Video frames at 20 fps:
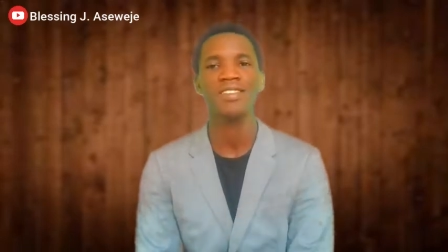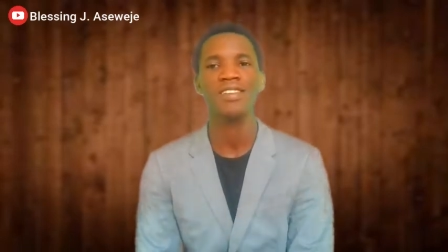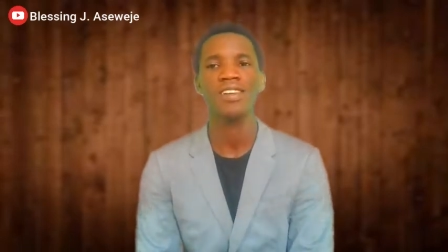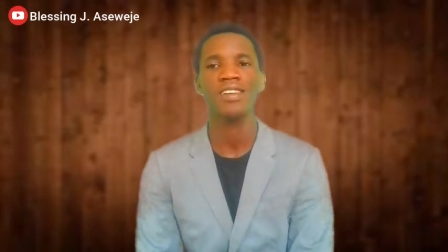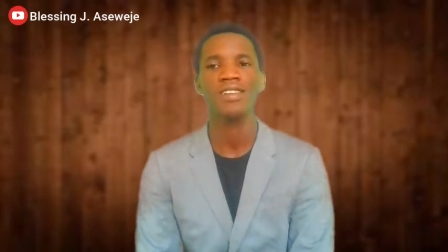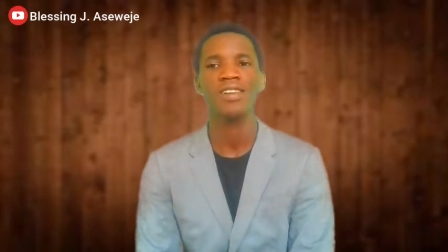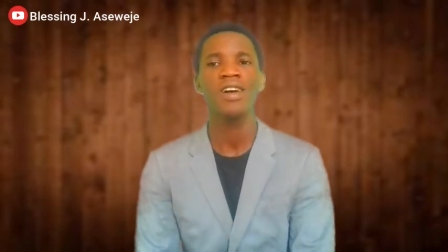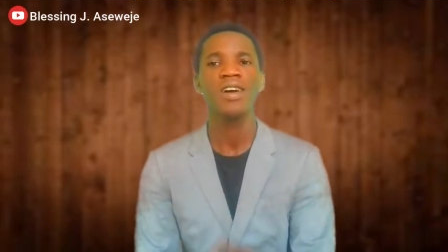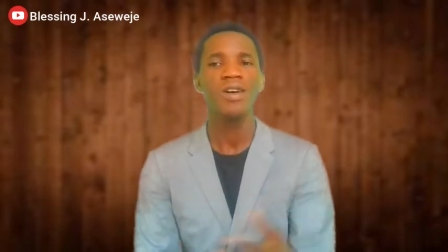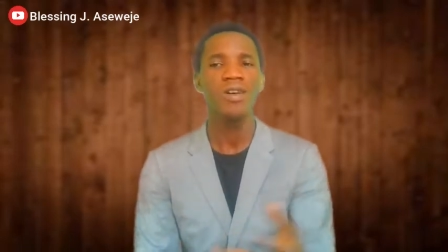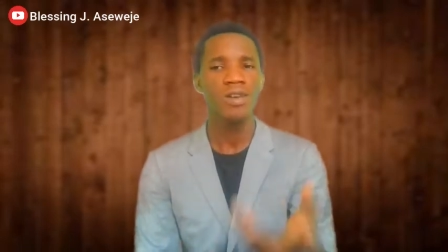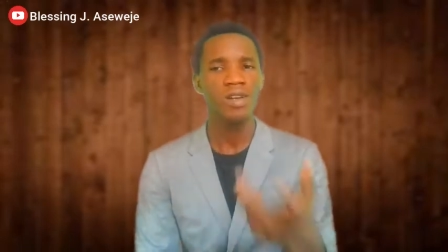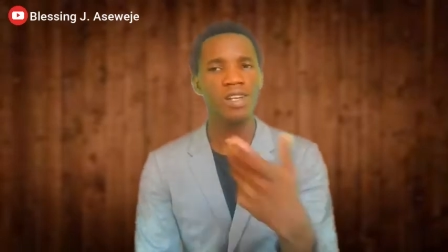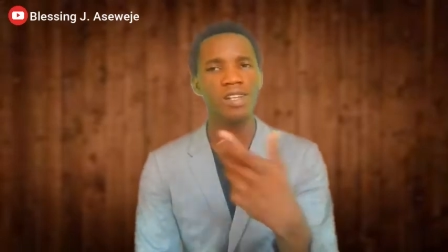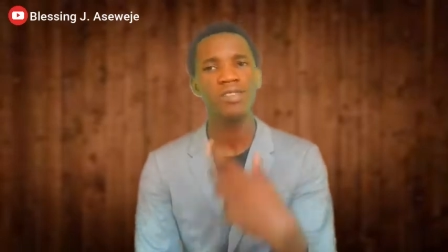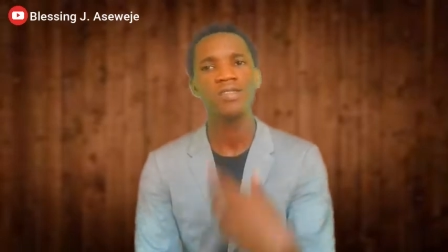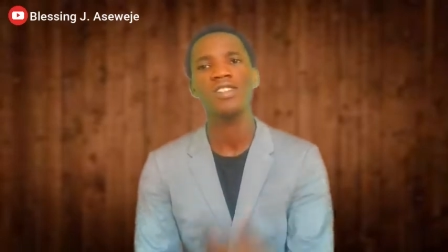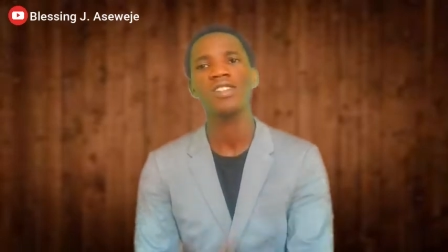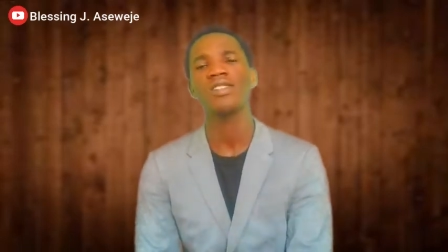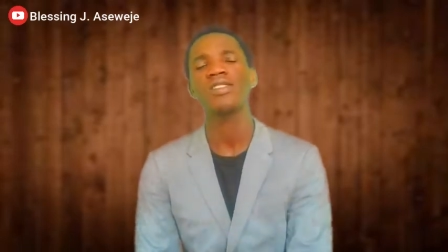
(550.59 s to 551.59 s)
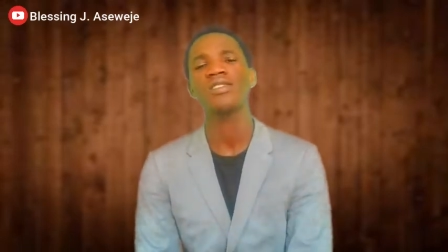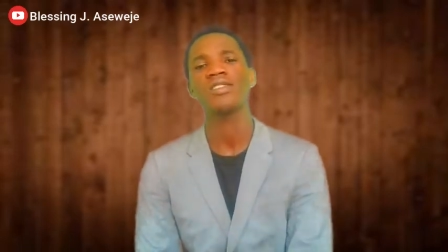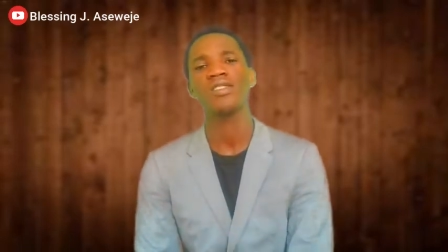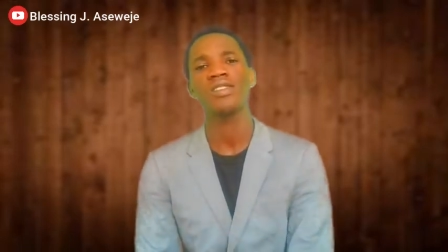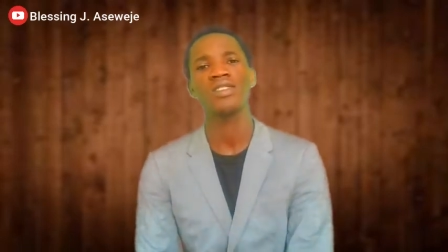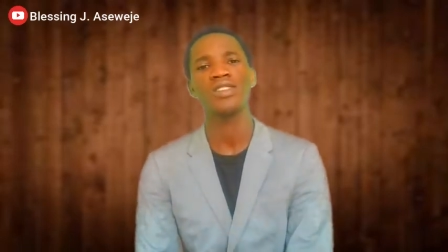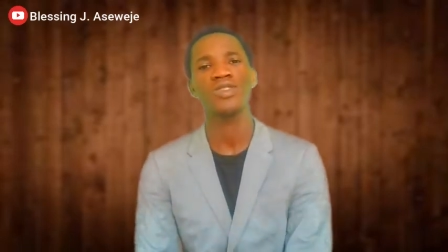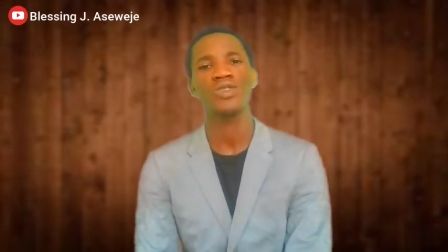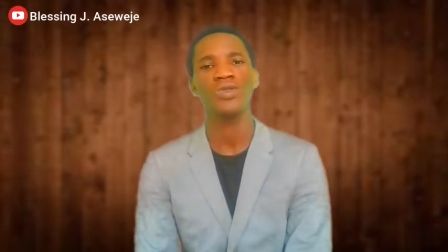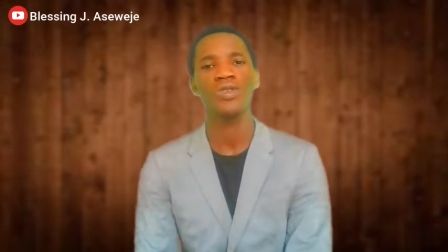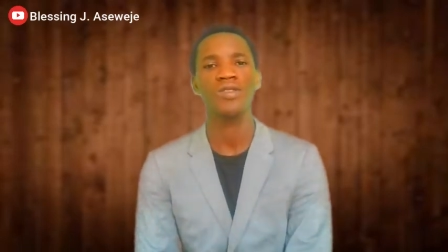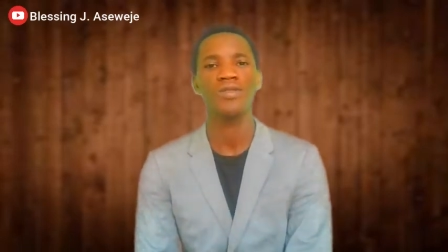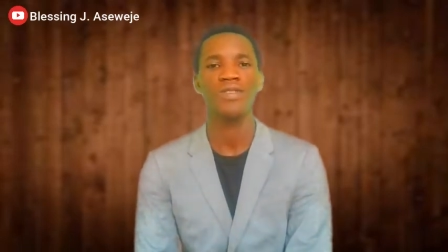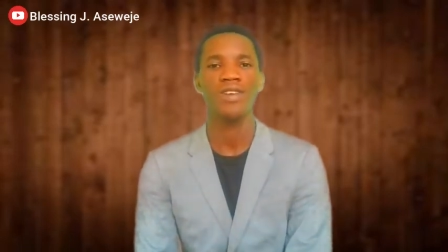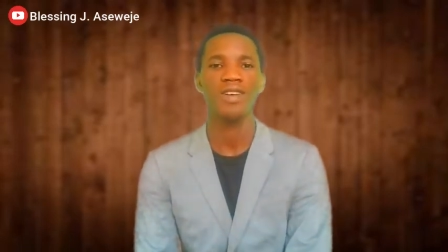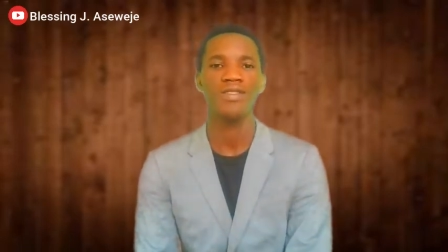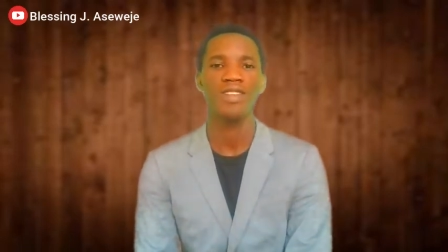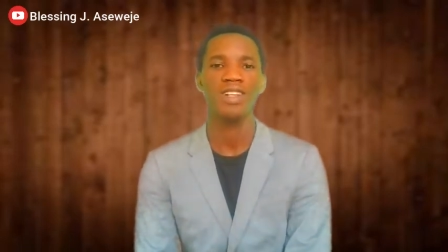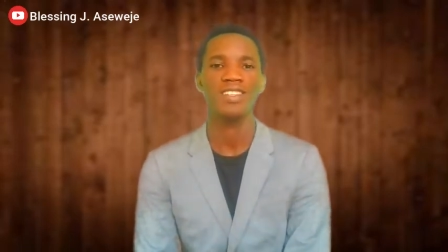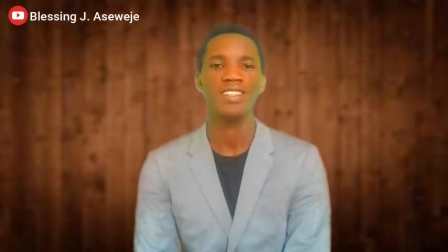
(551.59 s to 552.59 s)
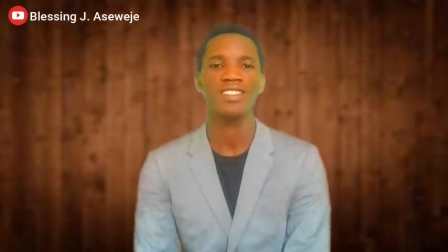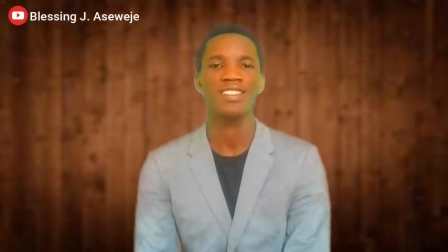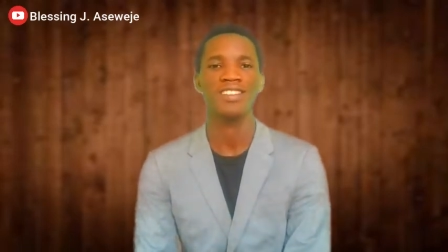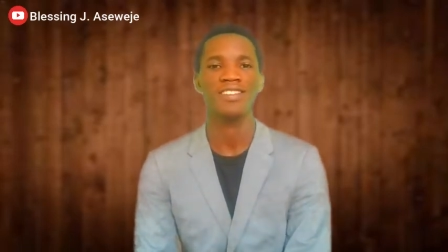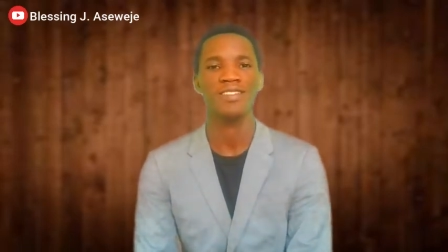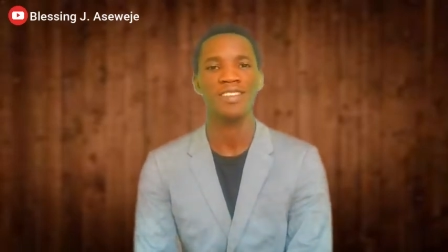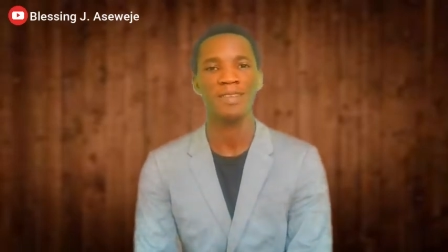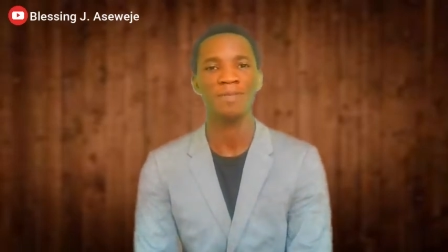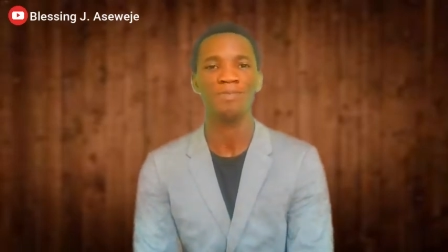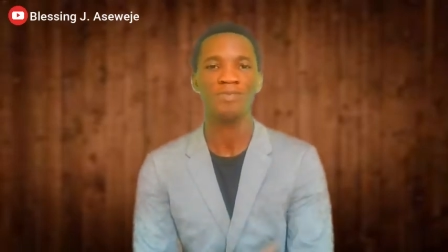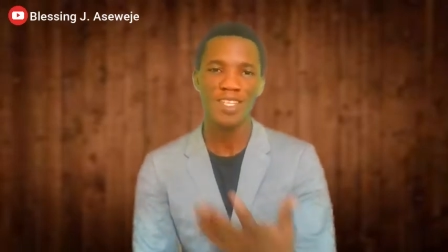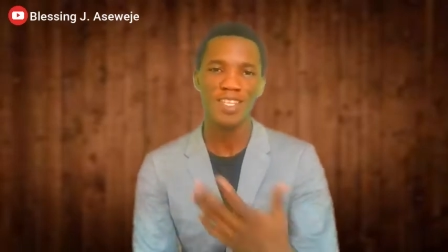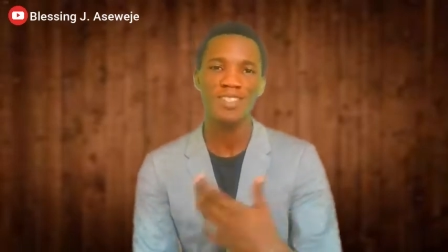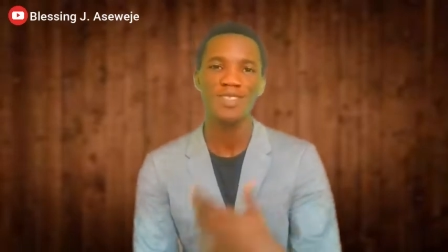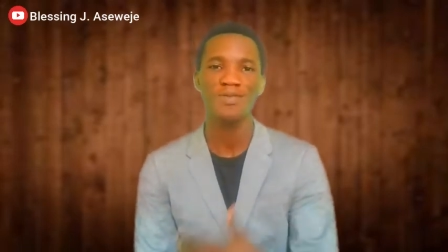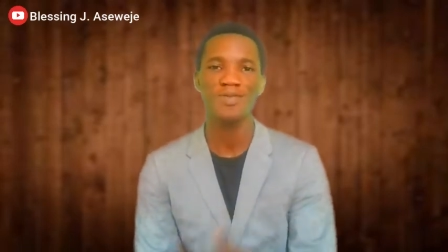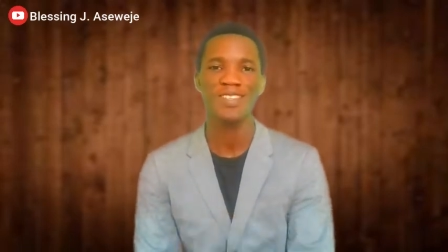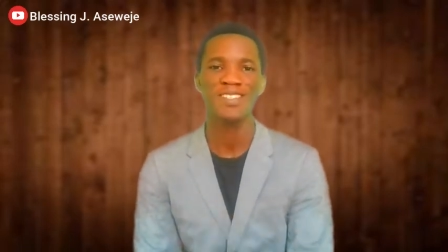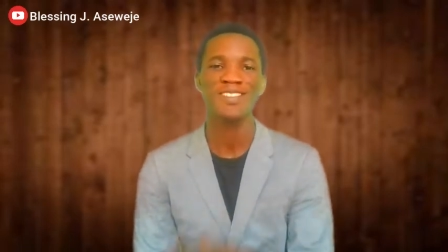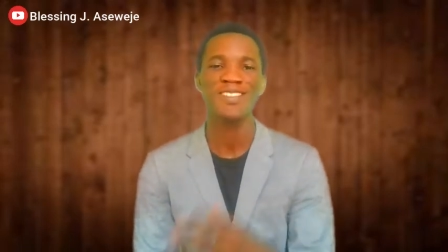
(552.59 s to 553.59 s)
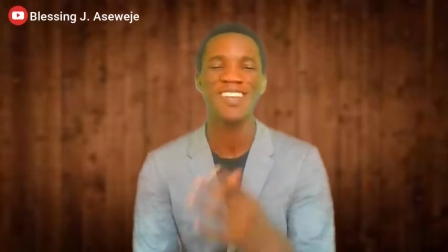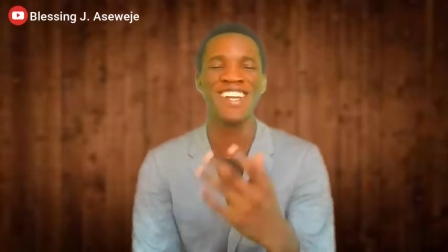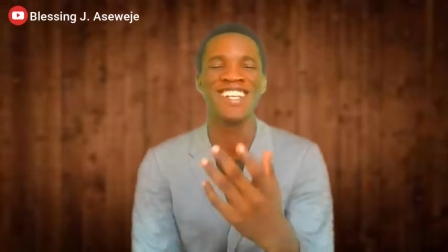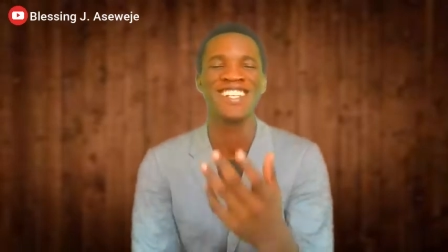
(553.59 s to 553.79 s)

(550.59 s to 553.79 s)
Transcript: Okay, okay, it's a, it's a twenty-five dollars. Just